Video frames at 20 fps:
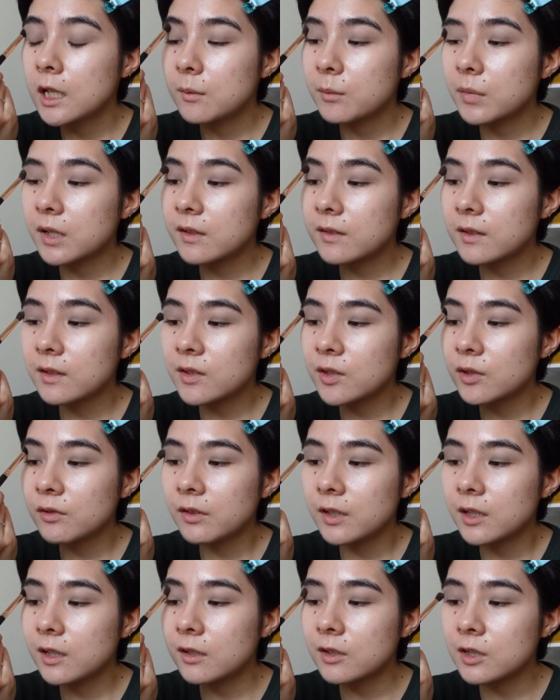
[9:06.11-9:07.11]
Because it's so
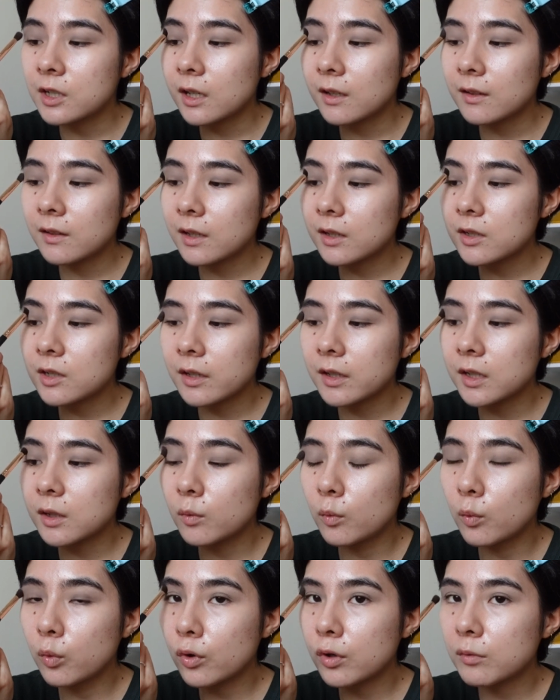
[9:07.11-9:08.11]
funny because she has such like
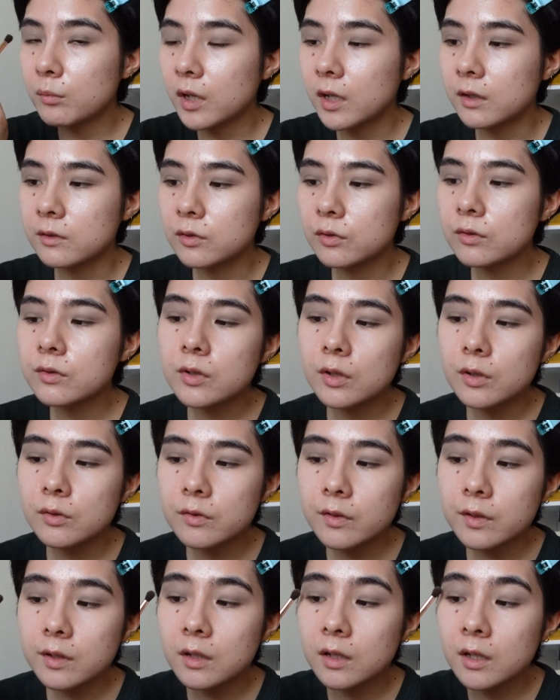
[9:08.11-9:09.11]
warm
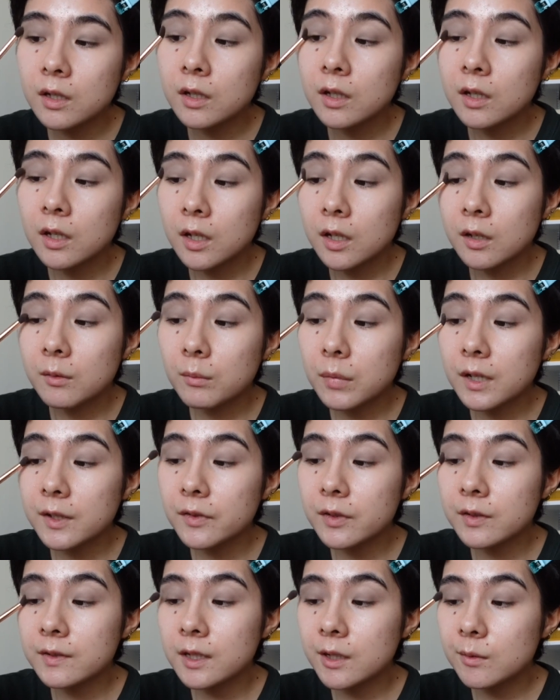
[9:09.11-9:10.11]
undertones, but at
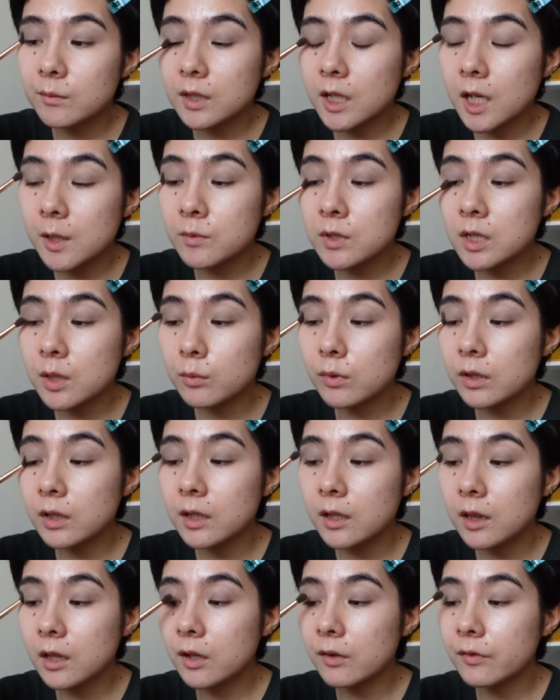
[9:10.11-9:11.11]
the same time she
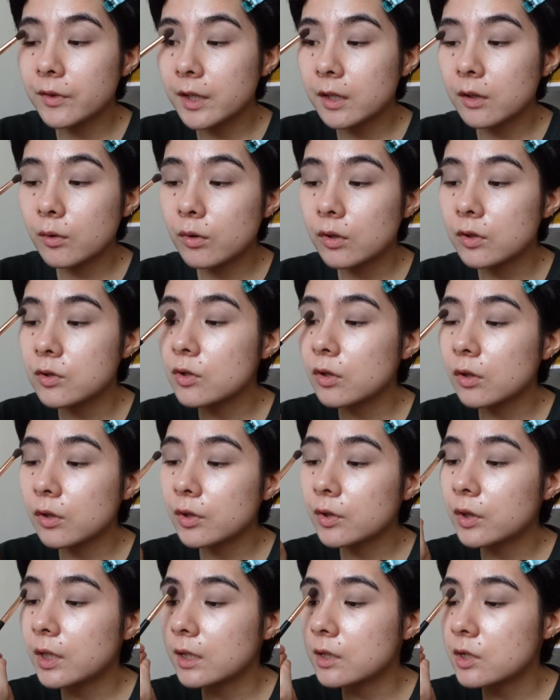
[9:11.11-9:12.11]
really loved that grunge
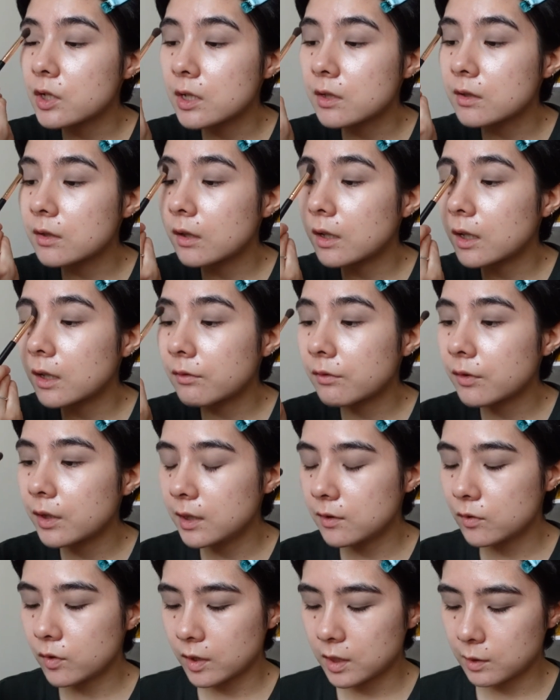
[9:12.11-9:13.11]
look that she's not
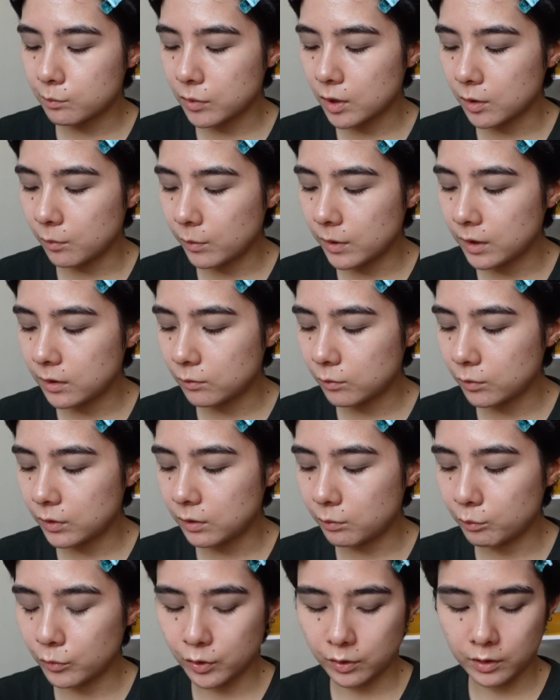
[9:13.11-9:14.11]
afraid to experiment
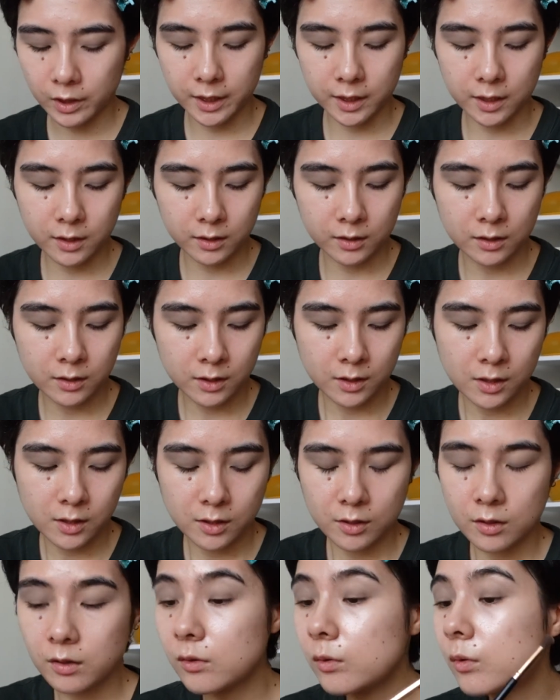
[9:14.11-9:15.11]
with more like
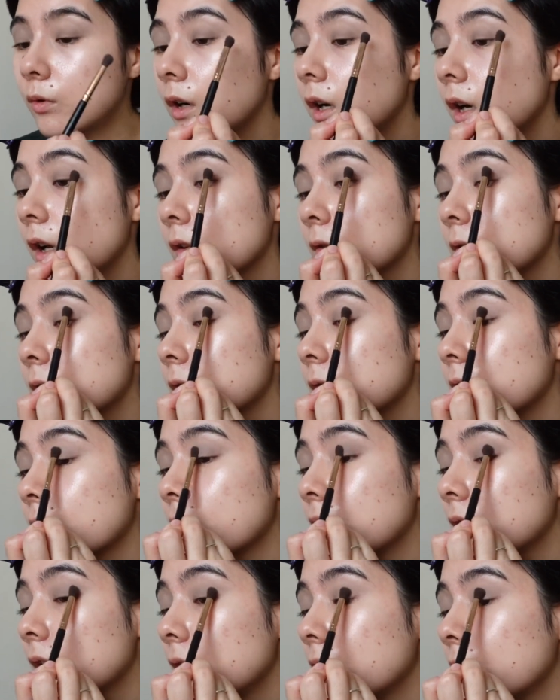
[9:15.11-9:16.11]
cool colors,
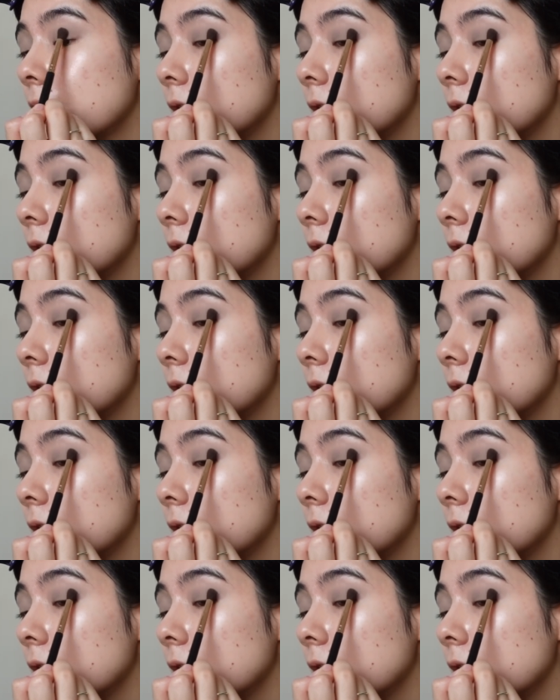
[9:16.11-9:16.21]
right?